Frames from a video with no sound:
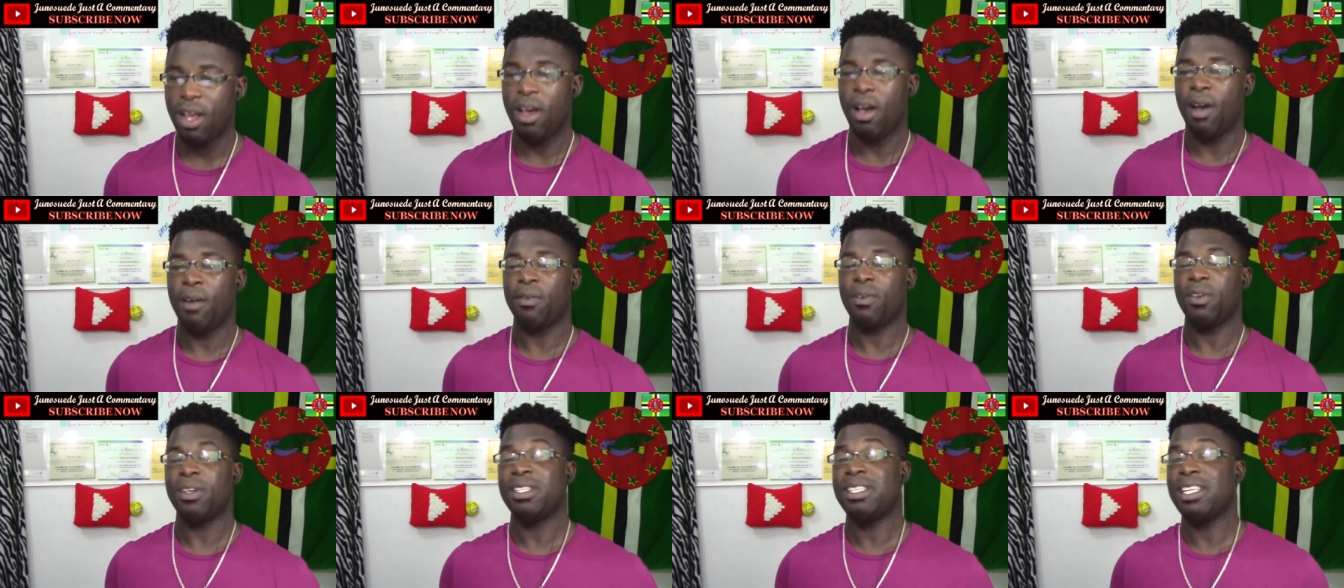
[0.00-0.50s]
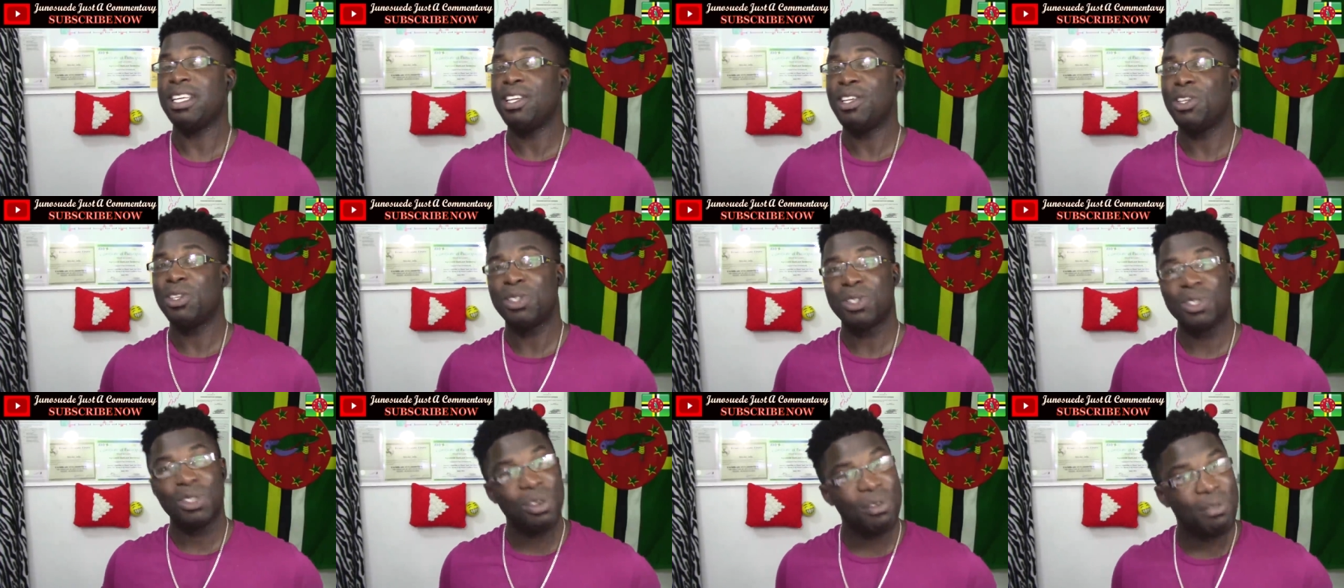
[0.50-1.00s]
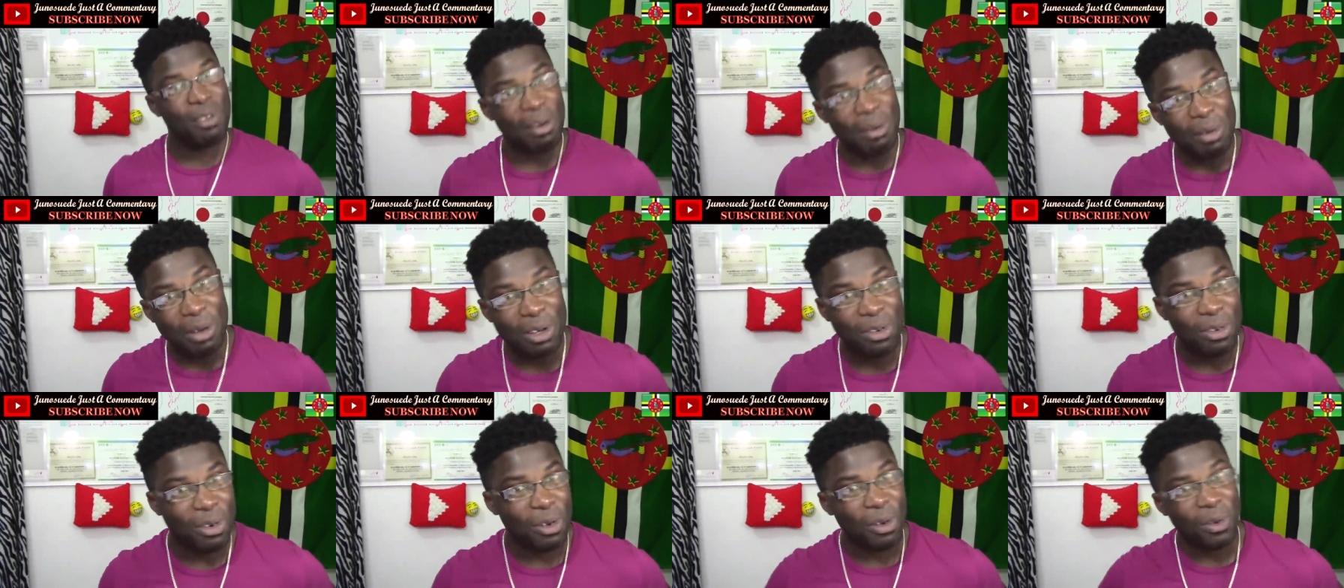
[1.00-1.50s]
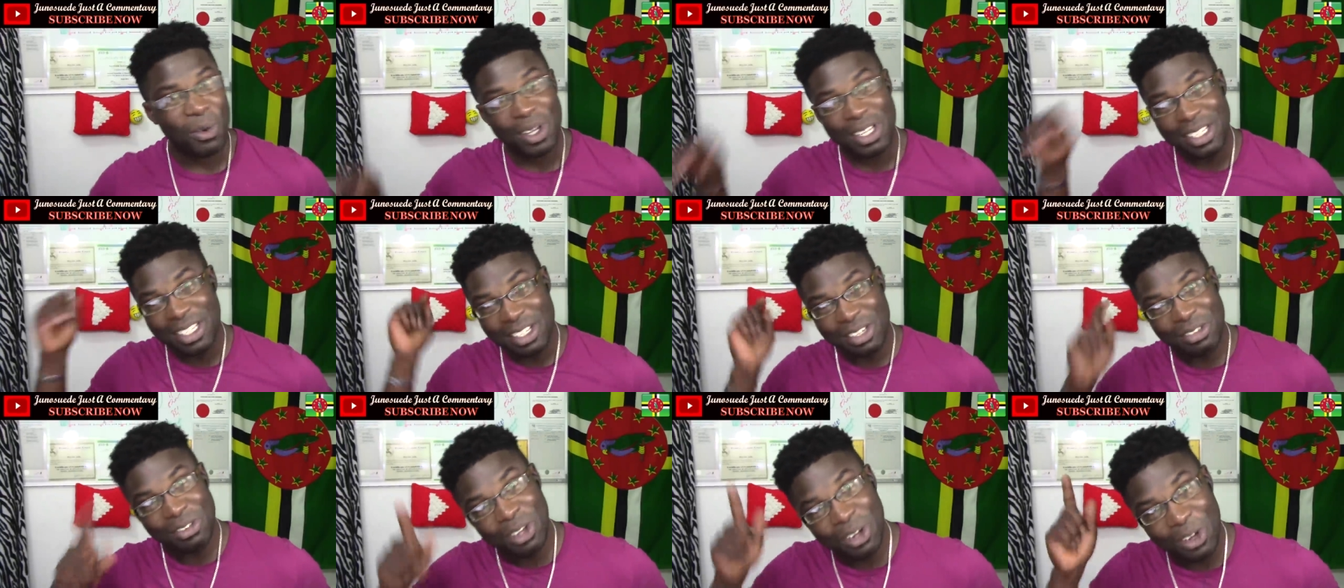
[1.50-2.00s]
of course thank you so very much for
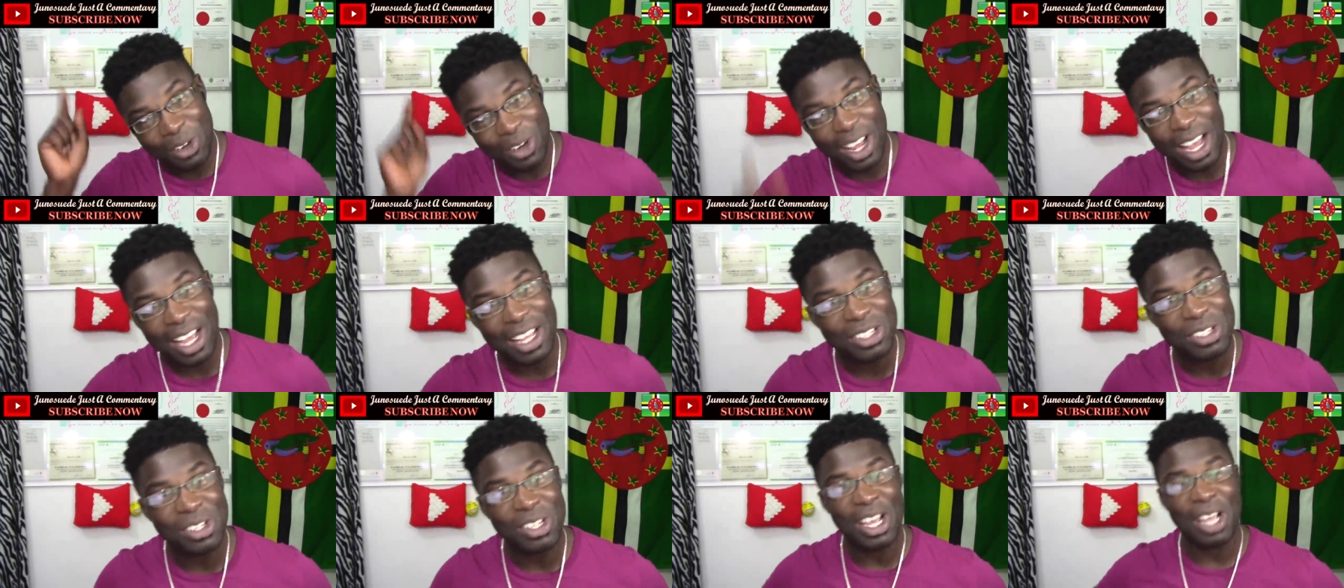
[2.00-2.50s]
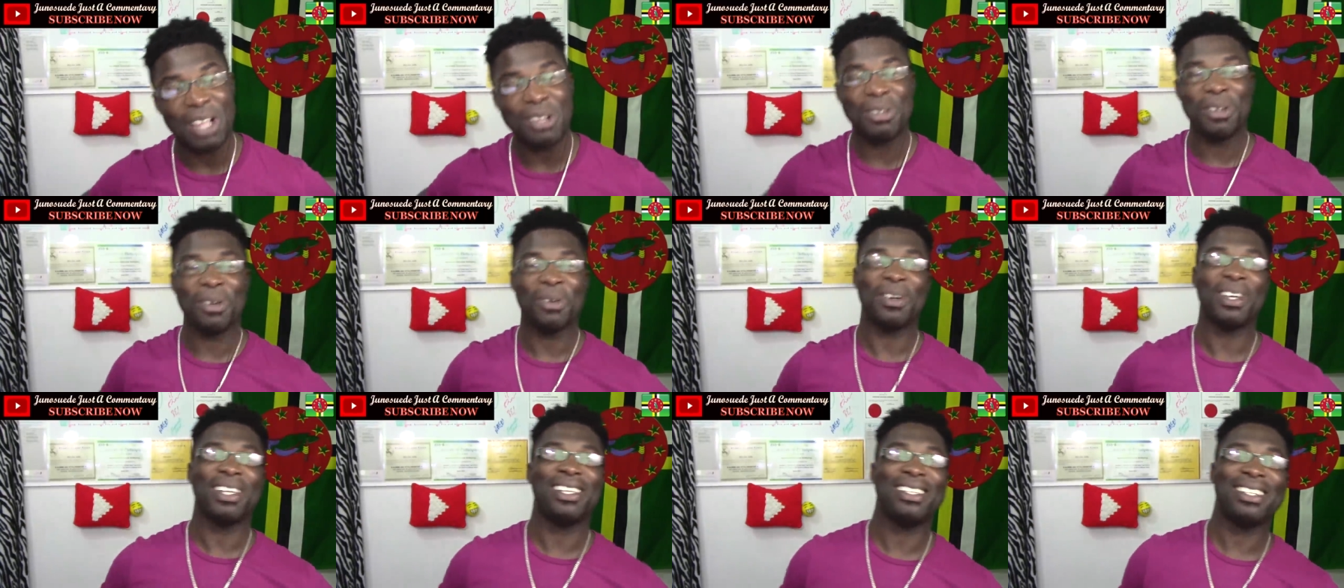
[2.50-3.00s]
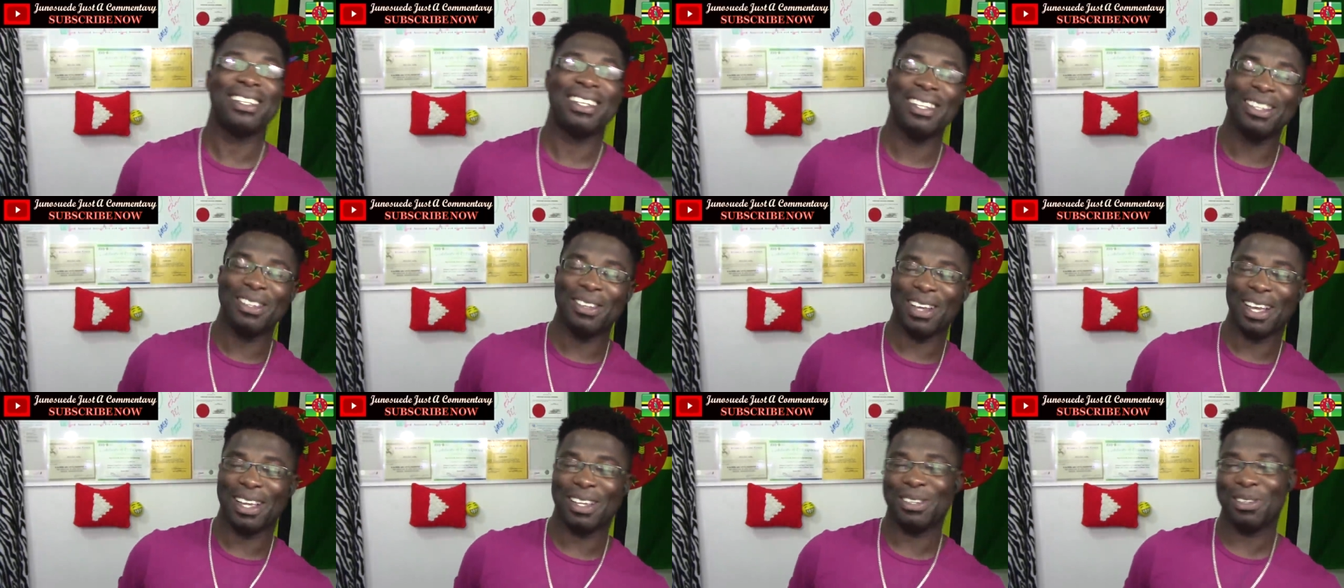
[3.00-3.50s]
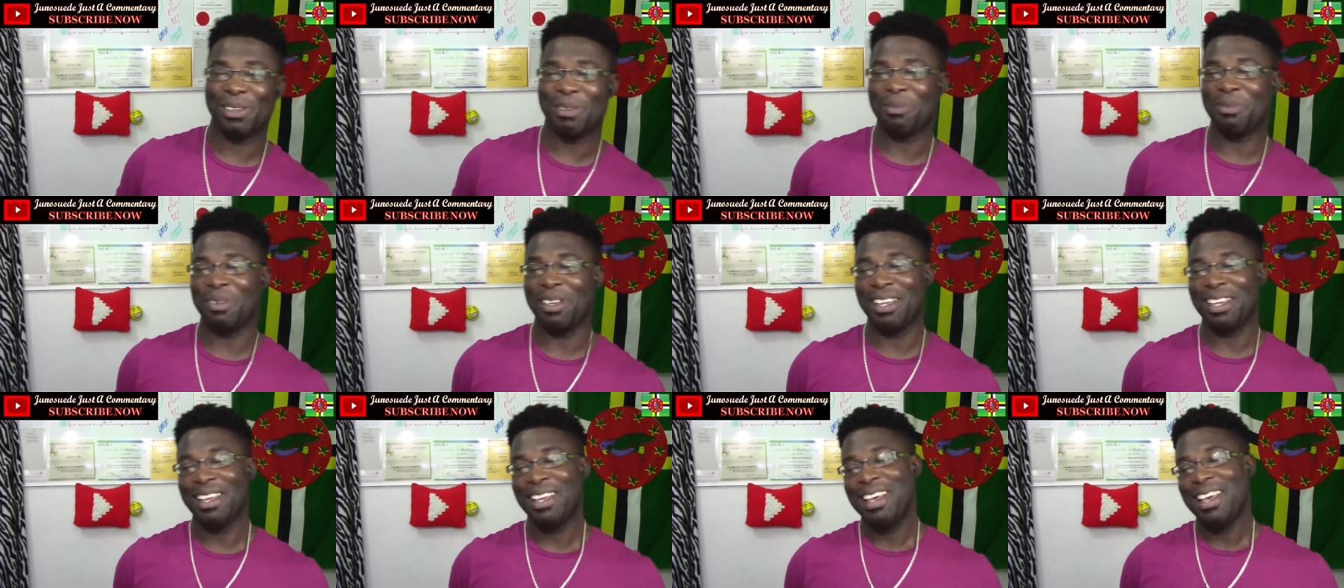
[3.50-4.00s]
requesting this video guys you guys requested it you guys told me